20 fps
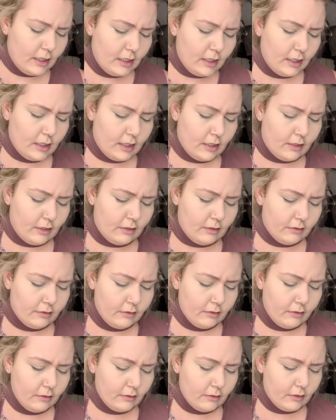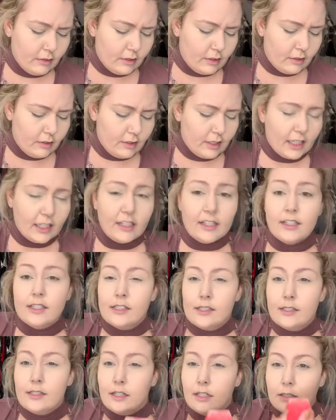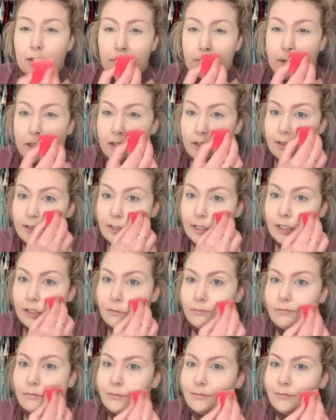and that kind of sucks because, like,